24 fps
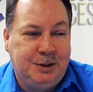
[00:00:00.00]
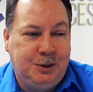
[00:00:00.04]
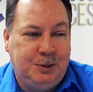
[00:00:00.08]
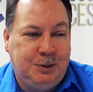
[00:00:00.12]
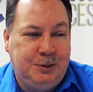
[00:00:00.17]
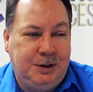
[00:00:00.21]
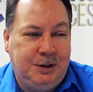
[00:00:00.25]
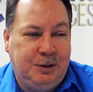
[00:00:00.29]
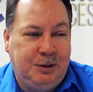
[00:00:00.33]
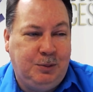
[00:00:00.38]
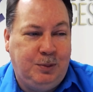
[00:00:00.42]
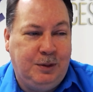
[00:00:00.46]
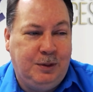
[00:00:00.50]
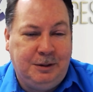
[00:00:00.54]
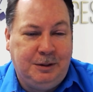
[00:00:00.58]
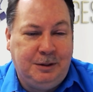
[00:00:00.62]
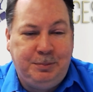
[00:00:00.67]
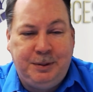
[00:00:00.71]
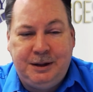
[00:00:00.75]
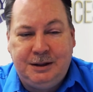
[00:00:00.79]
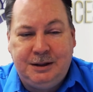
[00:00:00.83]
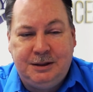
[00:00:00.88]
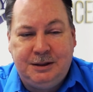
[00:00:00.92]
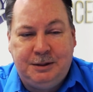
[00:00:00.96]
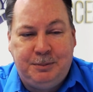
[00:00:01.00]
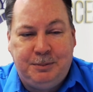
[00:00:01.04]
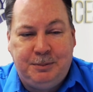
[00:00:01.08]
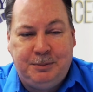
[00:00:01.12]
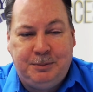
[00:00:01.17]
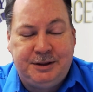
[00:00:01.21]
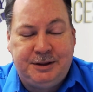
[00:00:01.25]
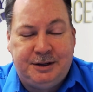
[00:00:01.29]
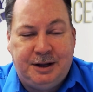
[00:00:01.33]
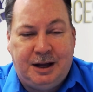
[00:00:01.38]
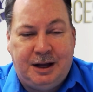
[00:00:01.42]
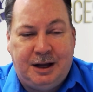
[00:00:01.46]
So developing the
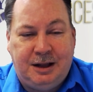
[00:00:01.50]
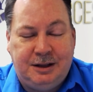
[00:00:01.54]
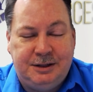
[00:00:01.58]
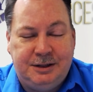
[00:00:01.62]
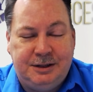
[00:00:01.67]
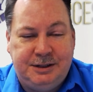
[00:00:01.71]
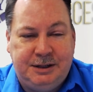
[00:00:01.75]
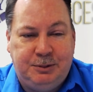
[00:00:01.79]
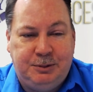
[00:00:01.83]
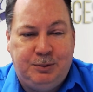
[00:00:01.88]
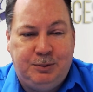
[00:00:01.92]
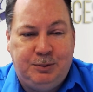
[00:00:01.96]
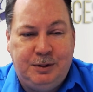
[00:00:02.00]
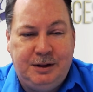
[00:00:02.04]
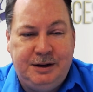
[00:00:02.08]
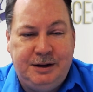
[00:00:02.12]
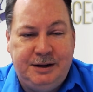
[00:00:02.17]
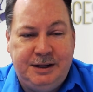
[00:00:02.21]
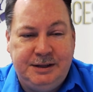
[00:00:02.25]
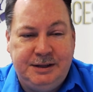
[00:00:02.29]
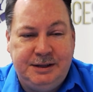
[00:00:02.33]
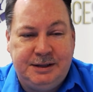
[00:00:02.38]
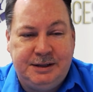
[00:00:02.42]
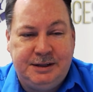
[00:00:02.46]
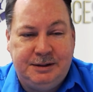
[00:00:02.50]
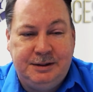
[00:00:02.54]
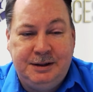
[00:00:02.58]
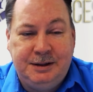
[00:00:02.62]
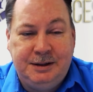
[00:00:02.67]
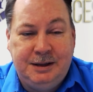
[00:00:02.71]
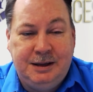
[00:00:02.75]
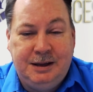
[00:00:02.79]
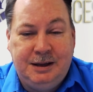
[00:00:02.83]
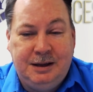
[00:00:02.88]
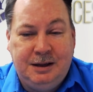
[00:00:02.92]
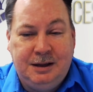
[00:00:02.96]
methodology really needs
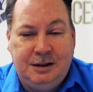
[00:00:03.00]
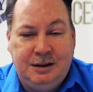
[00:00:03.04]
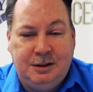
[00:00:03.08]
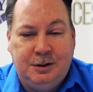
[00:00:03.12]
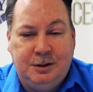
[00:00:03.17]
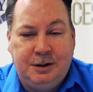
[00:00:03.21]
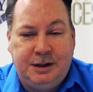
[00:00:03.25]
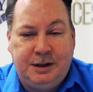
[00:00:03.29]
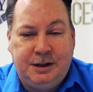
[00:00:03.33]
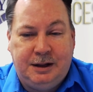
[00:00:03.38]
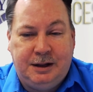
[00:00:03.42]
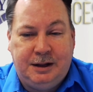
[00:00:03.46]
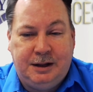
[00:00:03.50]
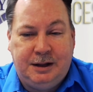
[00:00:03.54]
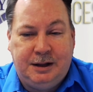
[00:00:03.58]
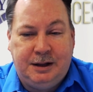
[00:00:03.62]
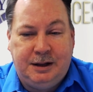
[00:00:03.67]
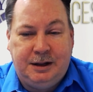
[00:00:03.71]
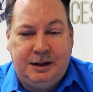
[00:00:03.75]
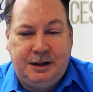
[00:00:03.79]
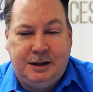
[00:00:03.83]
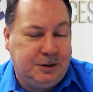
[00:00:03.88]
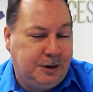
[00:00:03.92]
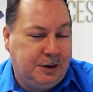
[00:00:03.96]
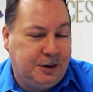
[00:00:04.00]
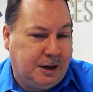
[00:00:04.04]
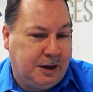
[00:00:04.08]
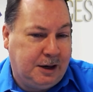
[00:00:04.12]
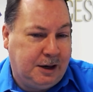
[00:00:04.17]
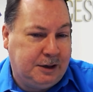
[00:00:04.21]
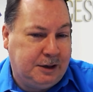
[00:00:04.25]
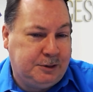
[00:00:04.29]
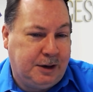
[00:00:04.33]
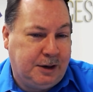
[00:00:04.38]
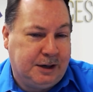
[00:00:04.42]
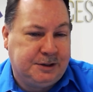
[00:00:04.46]
to look at how long your
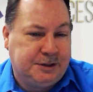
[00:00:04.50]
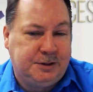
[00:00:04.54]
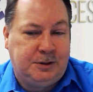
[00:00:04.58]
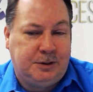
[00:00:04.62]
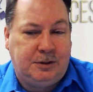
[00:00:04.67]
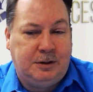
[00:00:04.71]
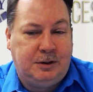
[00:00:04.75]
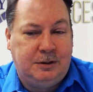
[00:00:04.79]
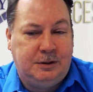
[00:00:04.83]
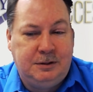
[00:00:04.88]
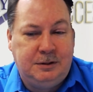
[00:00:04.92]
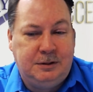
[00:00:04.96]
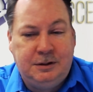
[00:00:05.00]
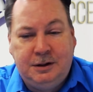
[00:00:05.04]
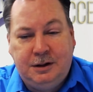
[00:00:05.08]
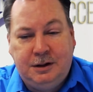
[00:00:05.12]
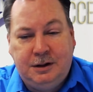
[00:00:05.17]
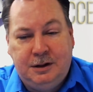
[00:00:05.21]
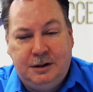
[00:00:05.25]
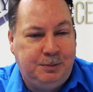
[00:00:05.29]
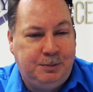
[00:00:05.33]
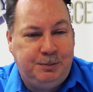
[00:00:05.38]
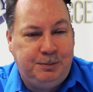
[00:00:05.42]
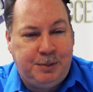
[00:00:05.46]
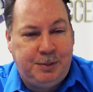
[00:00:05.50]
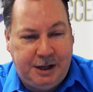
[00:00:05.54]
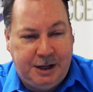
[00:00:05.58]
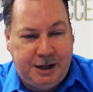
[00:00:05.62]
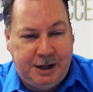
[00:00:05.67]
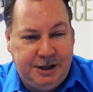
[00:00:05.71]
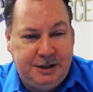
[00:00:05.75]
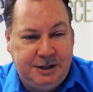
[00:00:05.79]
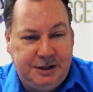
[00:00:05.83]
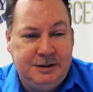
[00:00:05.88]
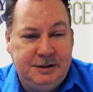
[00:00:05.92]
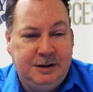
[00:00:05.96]
contracts are, how you
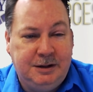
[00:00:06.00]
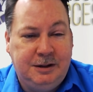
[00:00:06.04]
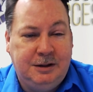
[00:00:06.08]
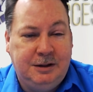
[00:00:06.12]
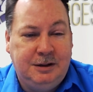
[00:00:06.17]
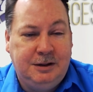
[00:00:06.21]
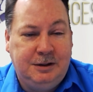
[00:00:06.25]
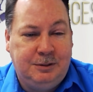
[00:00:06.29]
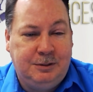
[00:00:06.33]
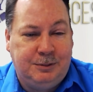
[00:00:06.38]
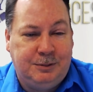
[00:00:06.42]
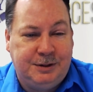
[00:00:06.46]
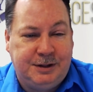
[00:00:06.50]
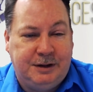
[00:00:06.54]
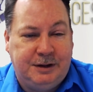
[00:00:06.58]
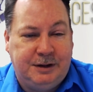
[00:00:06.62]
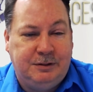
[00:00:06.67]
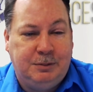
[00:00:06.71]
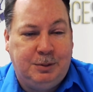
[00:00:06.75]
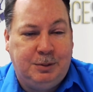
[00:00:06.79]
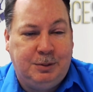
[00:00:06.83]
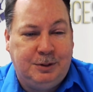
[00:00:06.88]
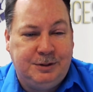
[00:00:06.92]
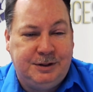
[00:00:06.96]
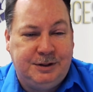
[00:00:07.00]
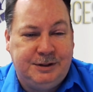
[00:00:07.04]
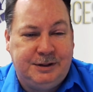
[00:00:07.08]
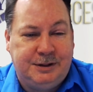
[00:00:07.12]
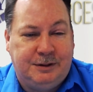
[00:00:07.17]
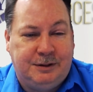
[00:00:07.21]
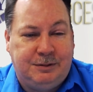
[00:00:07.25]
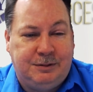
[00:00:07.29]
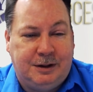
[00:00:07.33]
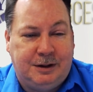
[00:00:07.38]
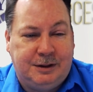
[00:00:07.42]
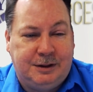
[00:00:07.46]
paid, receivables
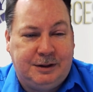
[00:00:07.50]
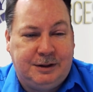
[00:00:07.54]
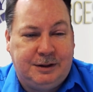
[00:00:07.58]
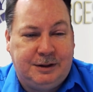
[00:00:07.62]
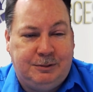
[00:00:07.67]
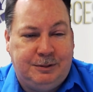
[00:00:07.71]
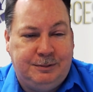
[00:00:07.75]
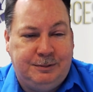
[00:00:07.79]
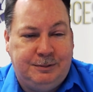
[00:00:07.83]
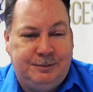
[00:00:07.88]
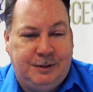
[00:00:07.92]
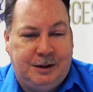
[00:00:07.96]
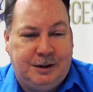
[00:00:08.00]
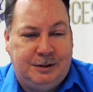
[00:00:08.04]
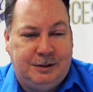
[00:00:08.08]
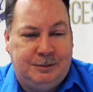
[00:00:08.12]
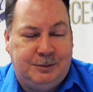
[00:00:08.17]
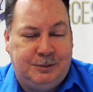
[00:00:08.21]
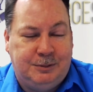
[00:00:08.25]
and stuff like that,